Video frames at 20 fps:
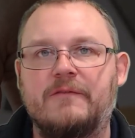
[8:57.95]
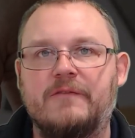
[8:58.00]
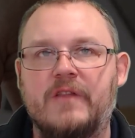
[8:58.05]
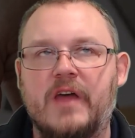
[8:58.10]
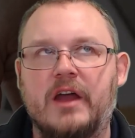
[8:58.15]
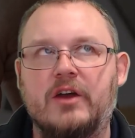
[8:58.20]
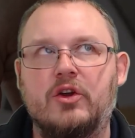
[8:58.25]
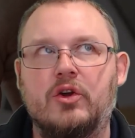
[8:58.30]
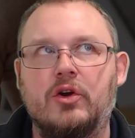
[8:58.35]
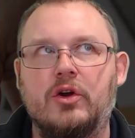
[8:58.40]

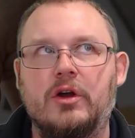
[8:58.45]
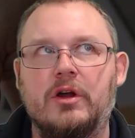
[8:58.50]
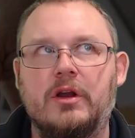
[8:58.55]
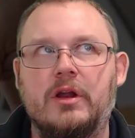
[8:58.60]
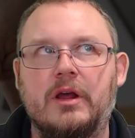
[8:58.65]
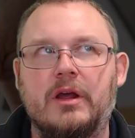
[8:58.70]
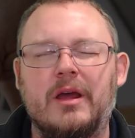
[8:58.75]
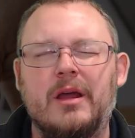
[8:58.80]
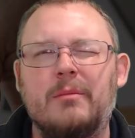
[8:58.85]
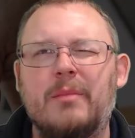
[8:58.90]
that could,
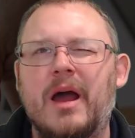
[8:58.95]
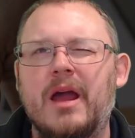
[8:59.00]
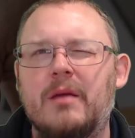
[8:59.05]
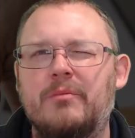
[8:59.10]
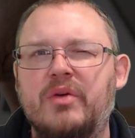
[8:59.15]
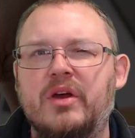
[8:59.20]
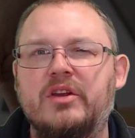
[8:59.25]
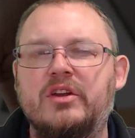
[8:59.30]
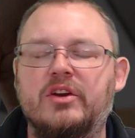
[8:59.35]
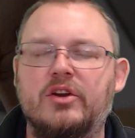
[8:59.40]
in my
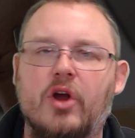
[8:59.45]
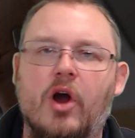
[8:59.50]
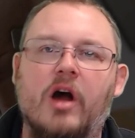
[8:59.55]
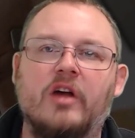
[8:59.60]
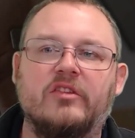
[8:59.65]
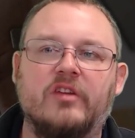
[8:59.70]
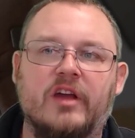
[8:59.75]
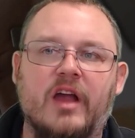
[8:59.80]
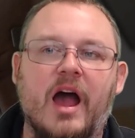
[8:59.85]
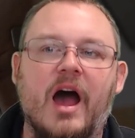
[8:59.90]
opinion, cause
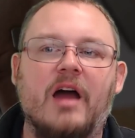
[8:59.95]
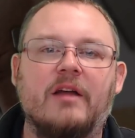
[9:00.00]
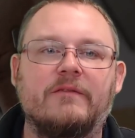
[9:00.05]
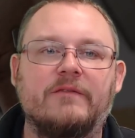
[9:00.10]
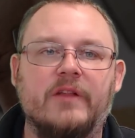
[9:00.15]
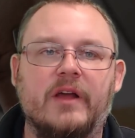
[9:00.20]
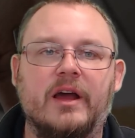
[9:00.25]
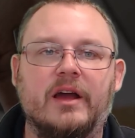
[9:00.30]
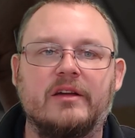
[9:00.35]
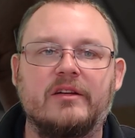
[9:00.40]
a
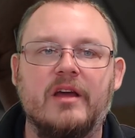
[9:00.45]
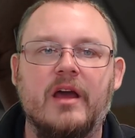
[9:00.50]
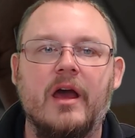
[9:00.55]
conflict.